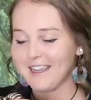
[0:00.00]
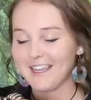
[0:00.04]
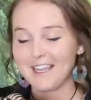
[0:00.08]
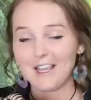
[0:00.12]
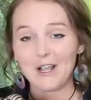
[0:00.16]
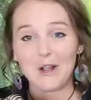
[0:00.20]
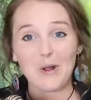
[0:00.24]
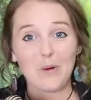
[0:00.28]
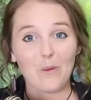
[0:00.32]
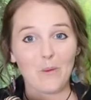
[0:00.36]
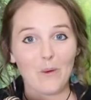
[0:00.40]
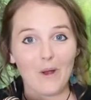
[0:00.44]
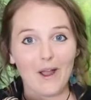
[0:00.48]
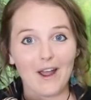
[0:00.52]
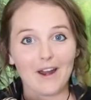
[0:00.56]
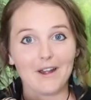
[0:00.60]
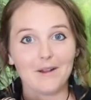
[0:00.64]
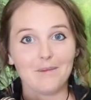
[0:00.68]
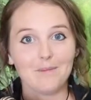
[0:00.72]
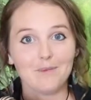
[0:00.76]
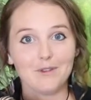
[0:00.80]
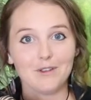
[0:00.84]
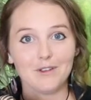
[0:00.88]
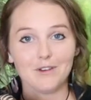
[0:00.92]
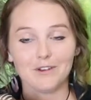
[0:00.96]
make it quite
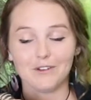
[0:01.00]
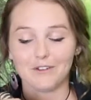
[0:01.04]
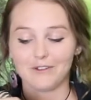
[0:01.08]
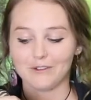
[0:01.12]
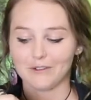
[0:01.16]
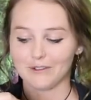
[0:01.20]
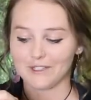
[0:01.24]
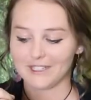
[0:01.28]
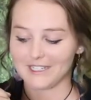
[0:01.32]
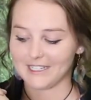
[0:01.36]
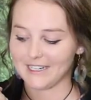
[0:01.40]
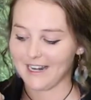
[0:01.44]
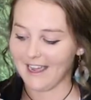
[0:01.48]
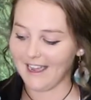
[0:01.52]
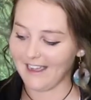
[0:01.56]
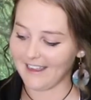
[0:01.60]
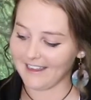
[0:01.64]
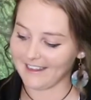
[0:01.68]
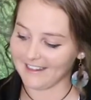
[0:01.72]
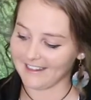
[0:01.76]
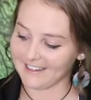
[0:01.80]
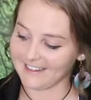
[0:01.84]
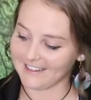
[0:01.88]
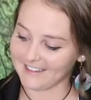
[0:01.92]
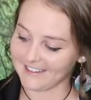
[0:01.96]
a beautiful
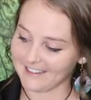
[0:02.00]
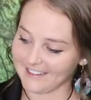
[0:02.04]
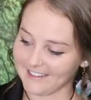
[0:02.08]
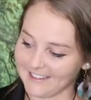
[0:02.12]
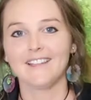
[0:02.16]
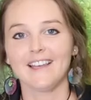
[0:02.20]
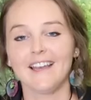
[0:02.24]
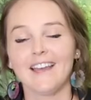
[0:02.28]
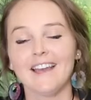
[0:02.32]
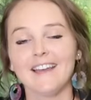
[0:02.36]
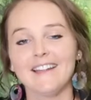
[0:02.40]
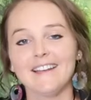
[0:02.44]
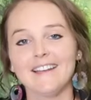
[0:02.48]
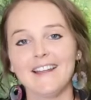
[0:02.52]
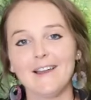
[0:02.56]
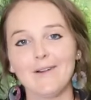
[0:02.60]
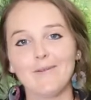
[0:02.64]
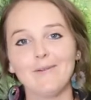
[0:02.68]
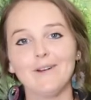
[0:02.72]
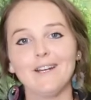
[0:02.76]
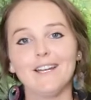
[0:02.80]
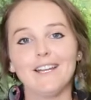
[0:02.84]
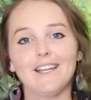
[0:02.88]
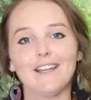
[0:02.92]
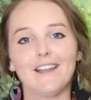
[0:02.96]
snake. Now
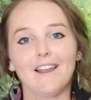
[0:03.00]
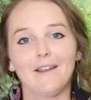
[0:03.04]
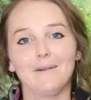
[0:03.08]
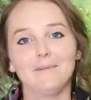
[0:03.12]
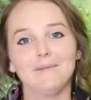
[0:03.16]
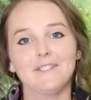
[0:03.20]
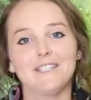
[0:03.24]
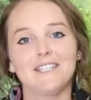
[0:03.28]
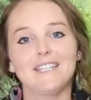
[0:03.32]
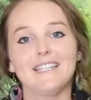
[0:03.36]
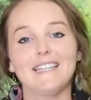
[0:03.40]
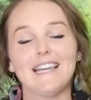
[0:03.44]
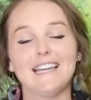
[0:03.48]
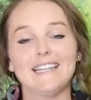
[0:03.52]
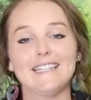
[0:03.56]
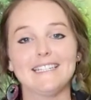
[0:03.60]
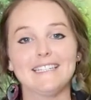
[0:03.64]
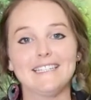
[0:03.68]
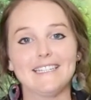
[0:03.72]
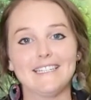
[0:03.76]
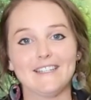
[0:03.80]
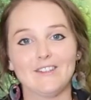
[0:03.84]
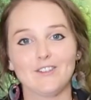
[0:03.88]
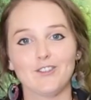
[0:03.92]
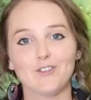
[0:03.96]
when it comes to their
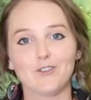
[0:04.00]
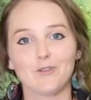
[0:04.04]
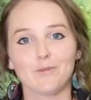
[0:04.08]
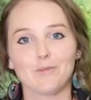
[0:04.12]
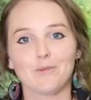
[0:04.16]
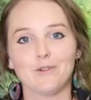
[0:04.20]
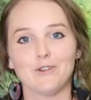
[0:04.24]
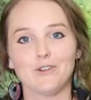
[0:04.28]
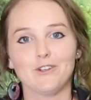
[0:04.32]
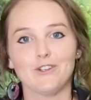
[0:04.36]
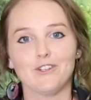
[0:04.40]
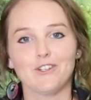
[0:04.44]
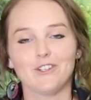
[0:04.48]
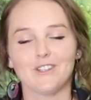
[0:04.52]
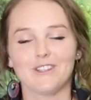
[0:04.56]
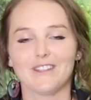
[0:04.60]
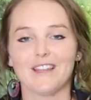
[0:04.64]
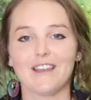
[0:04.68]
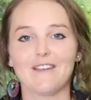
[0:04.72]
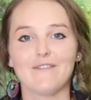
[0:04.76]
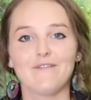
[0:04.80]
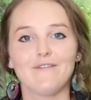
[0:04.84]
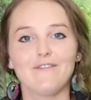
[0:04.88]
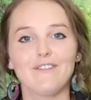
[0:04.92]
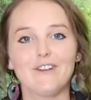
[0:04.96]
distribution,
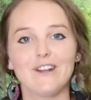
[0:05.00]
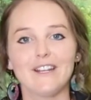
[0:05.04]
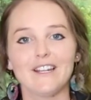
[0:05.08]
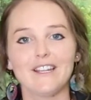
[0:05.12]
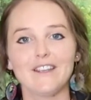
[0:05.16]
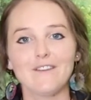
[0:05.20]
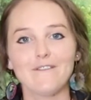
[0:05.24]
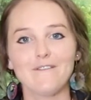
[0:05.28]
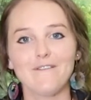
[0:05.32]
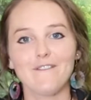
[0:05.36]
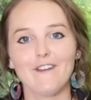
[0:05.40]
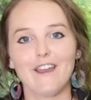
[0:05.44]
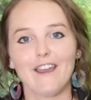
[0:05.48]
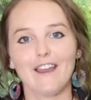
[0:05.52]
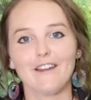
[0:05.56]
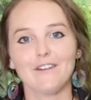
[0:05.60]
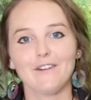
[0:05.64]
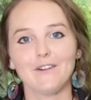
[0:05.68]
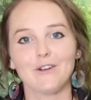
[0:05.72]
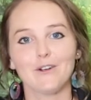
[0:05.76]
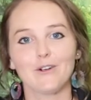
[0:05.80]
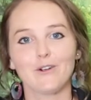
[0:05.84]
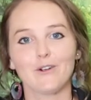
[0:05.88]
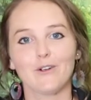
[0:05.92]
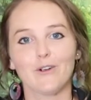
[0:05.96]
they're really
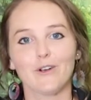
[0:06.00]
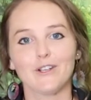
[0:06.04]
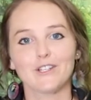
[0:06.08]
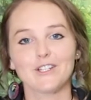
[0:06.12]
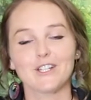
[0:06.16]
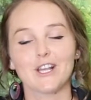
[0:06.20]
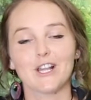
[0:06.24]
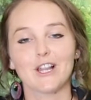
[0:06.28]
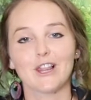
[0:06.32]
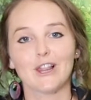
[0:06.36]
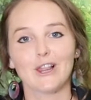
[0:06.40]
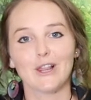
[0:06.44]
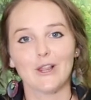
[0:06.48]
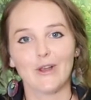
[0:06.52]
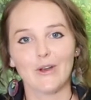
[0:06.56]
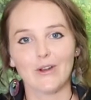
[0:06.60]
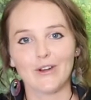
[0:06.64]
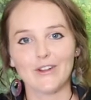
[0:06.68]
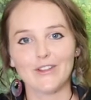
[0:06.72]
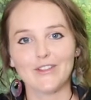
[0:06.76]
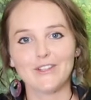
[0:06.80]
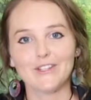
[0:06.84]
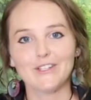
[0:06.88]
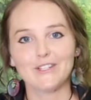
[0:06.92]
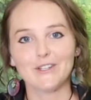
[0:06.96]
found across a
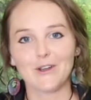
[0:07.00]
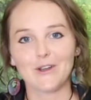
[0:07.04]
lot of the